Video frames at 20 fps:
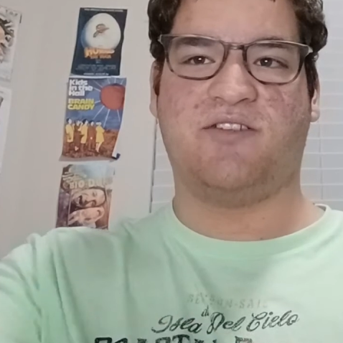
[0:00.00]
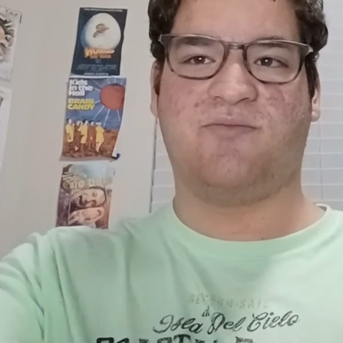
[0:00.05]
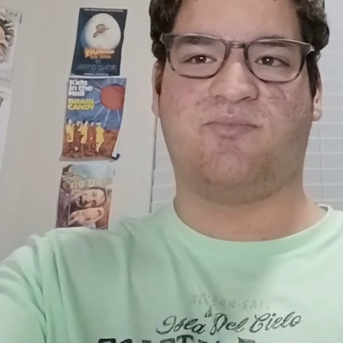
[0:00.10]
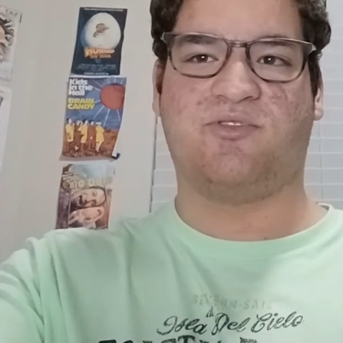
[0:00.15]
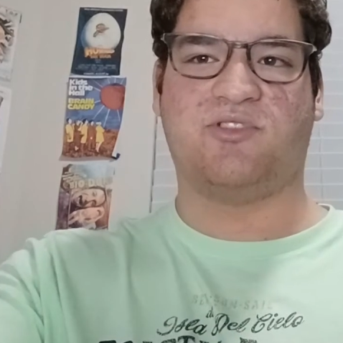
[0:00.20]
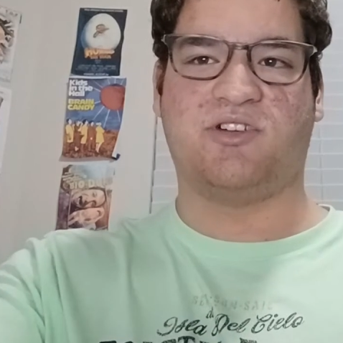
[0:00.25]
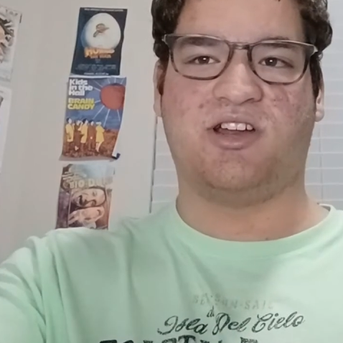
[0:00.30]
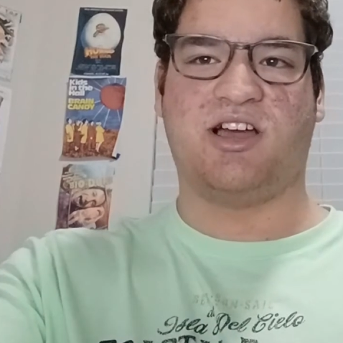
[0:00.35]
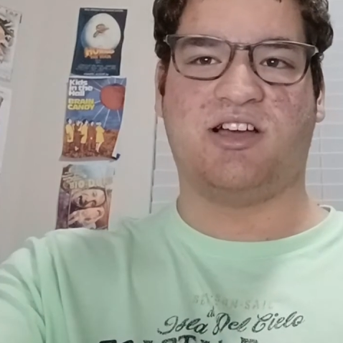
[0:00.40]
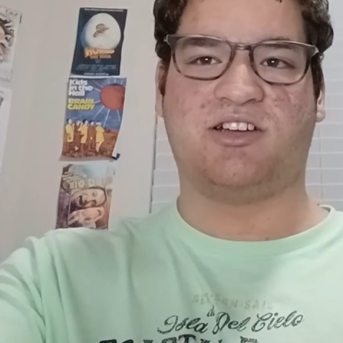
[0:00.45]

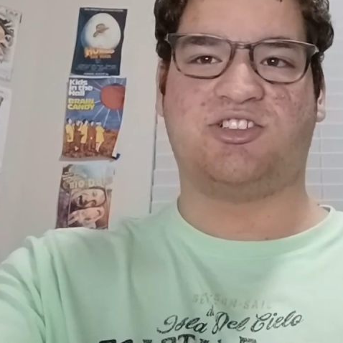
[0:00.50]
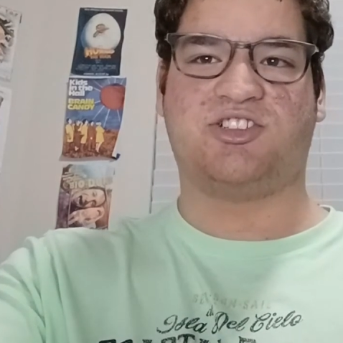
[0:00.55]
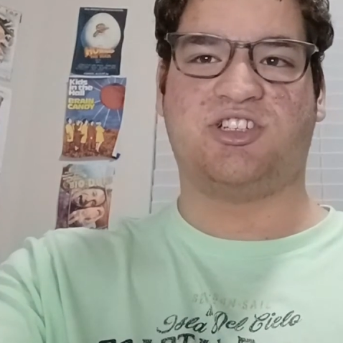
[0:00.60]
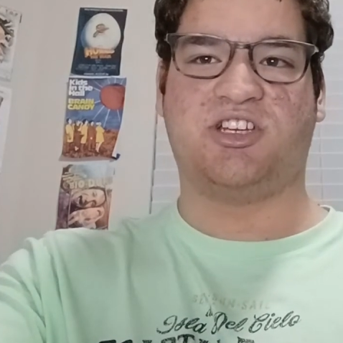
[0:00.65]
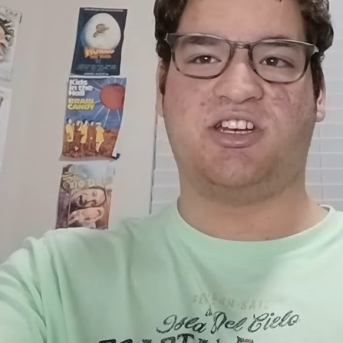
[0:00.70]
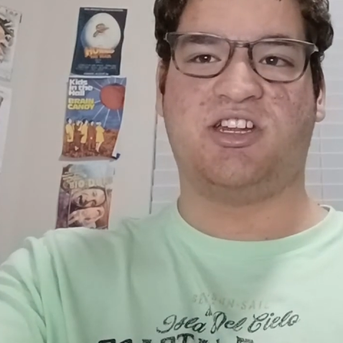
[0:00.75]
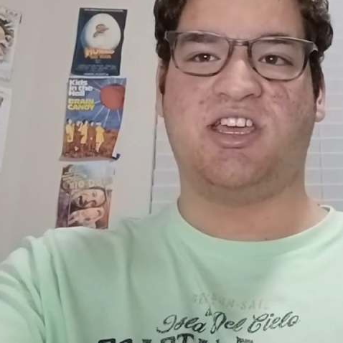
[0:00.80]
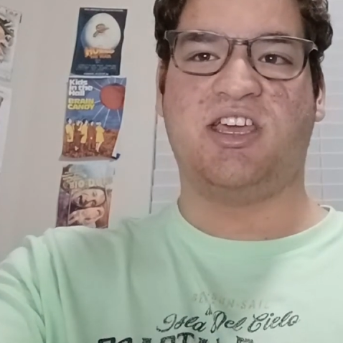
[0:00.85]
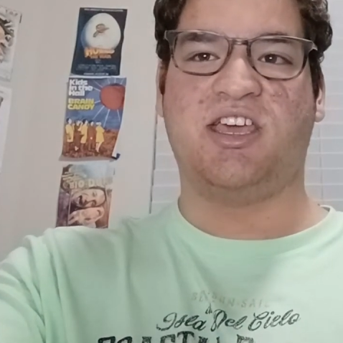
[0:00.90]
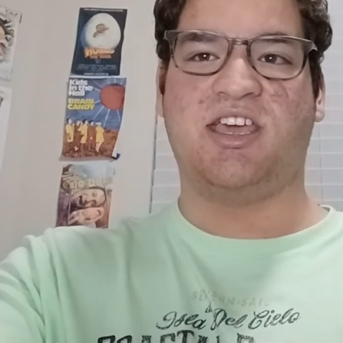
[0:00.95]

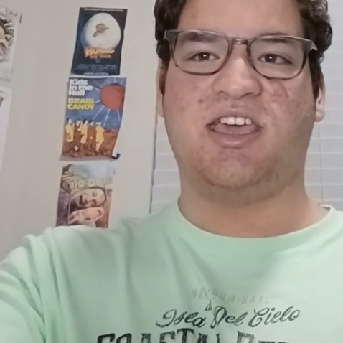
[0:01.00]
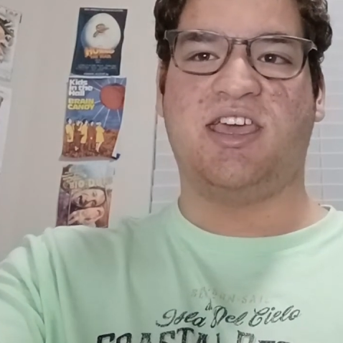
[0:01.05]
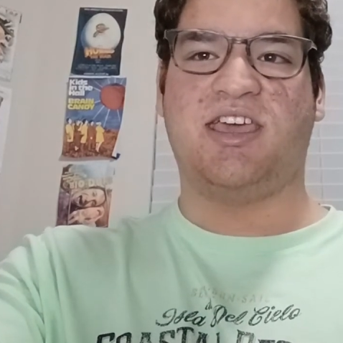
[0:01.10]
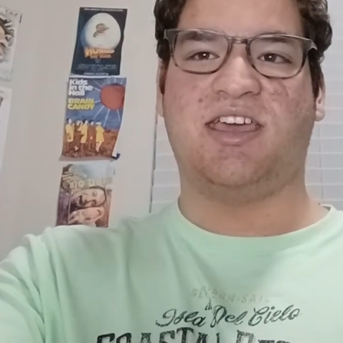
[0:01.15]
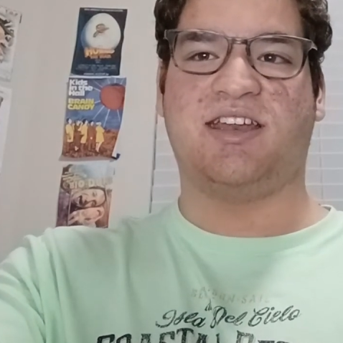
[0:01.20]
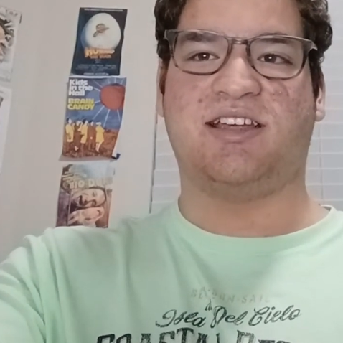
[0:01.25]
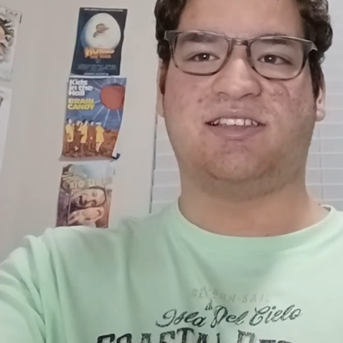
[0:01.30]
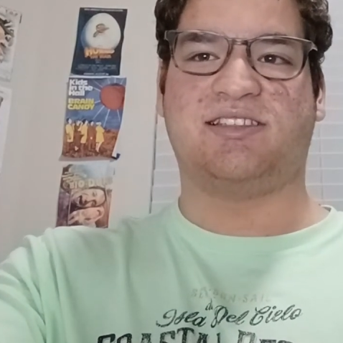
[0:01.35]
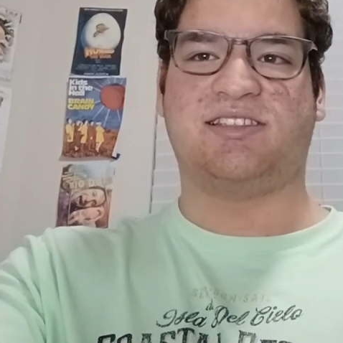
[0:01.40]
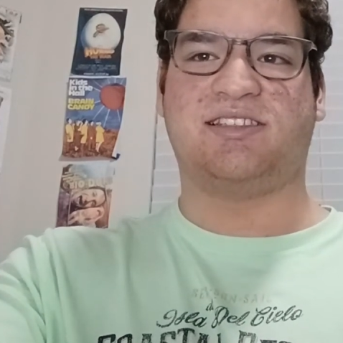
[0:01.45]
production
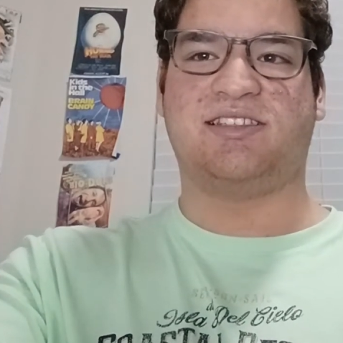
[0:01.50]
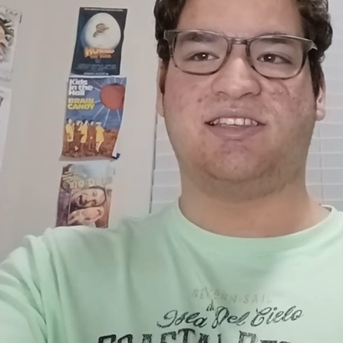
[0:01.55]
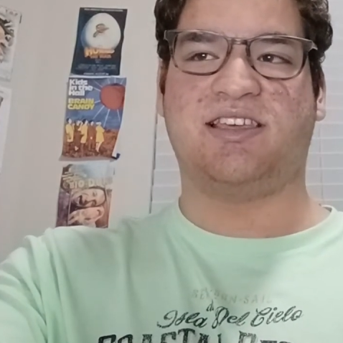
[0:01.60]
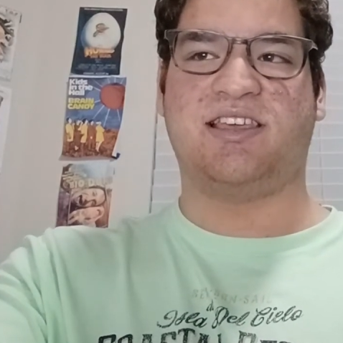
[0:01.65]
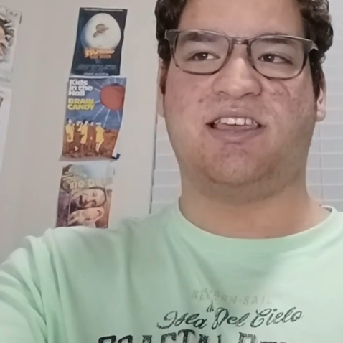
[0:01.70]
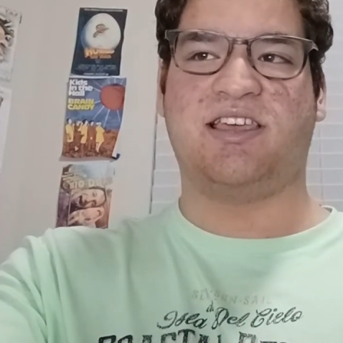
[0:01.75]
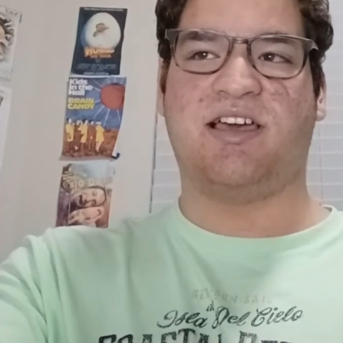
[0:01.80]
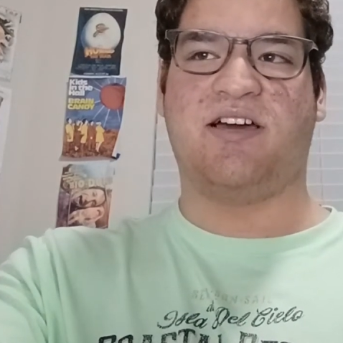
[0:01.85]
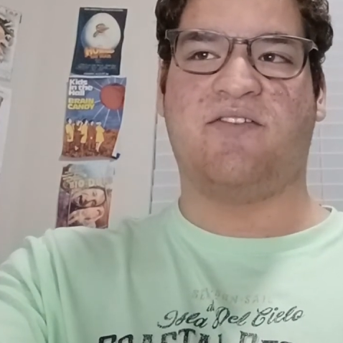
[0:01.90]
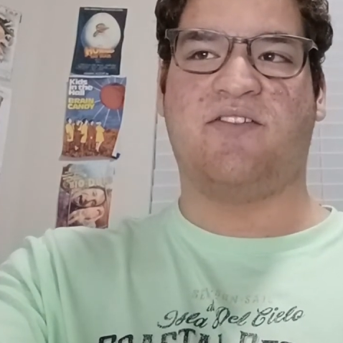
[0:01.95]
in a
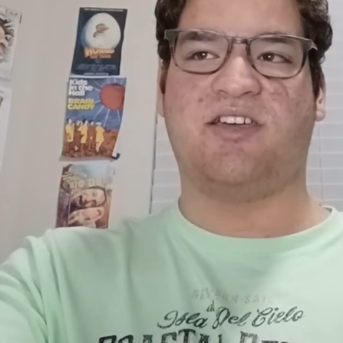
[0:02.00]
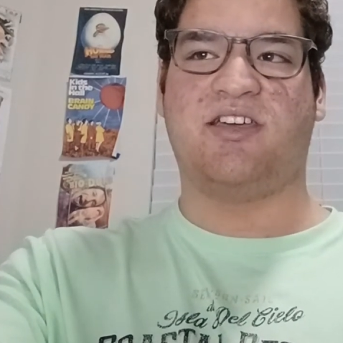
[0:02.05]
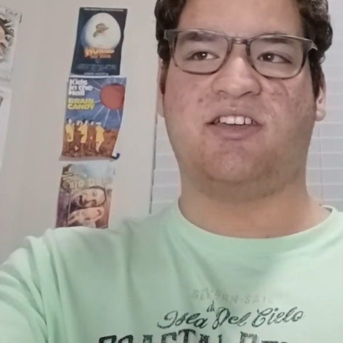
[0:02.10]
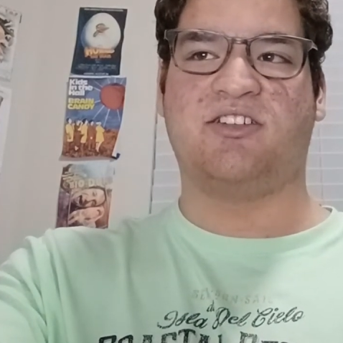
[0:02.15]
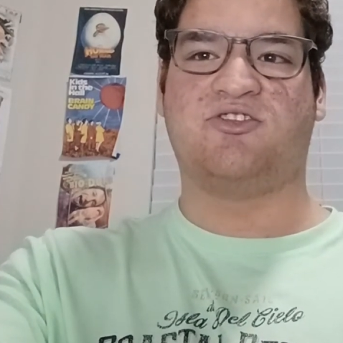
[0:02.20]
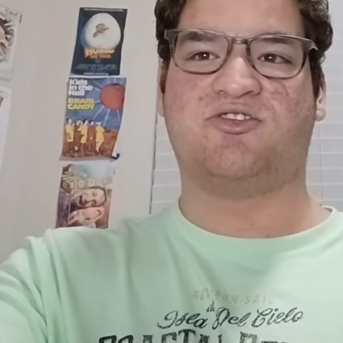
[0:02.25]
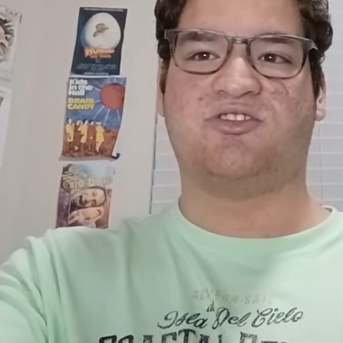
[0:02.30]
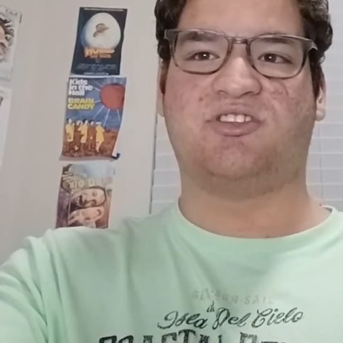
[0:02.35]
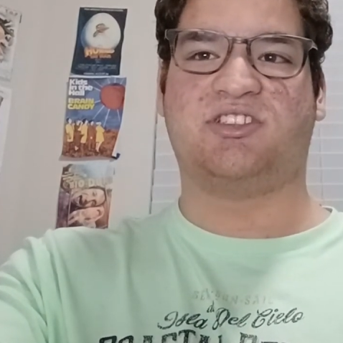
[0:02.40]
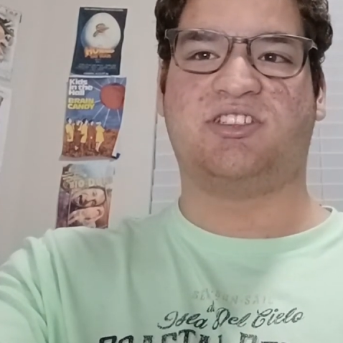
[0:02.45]
sea of
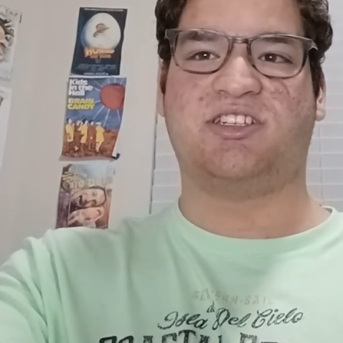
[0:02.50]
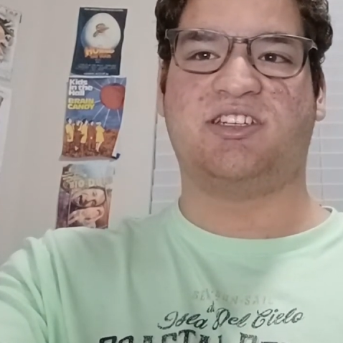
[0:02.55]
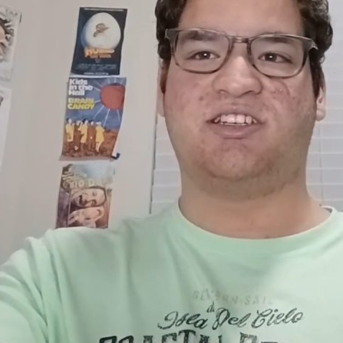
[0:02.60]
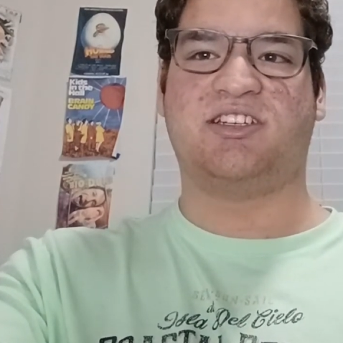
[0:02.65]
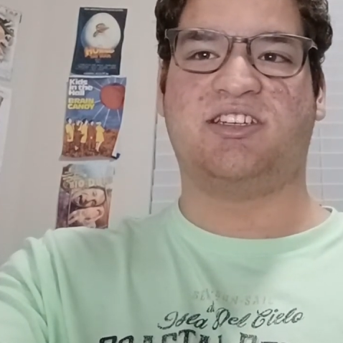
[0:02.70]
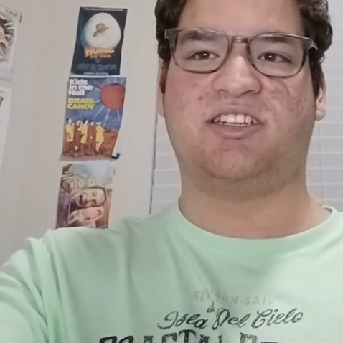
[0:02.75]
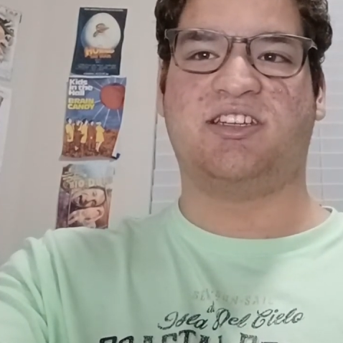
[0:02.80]
interesting,